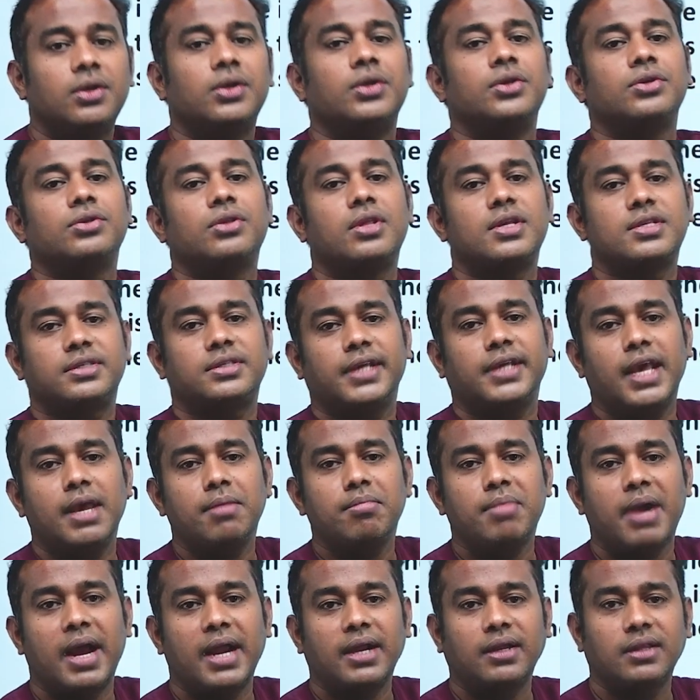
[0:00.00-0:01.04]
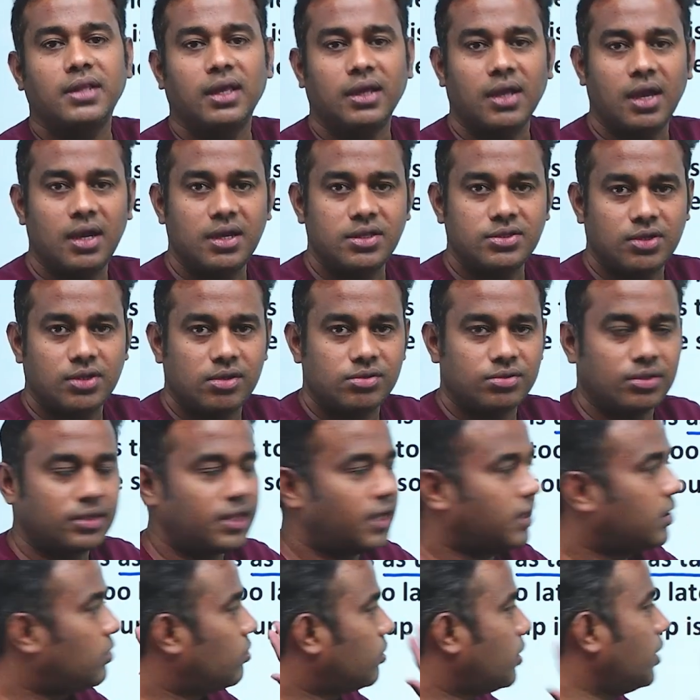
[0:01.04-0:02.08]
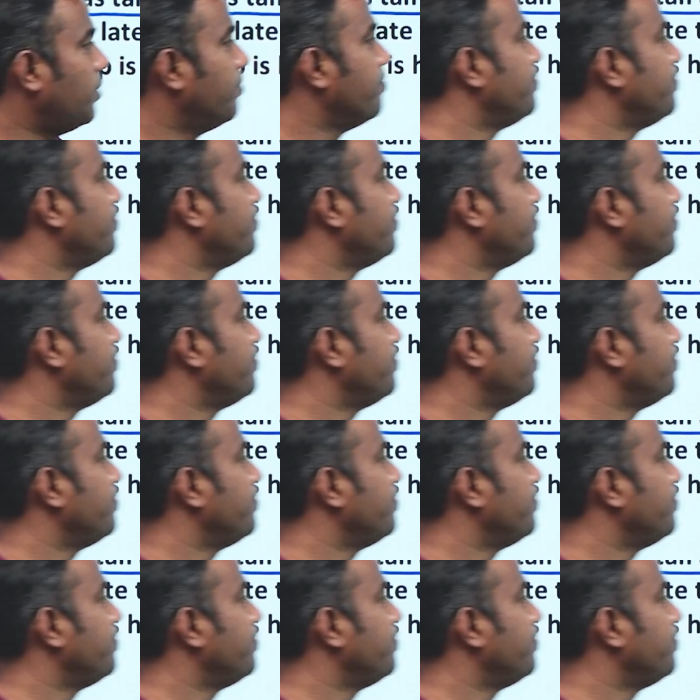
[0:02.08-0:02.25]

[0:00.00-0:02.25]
the same height the girl is also there. Okay,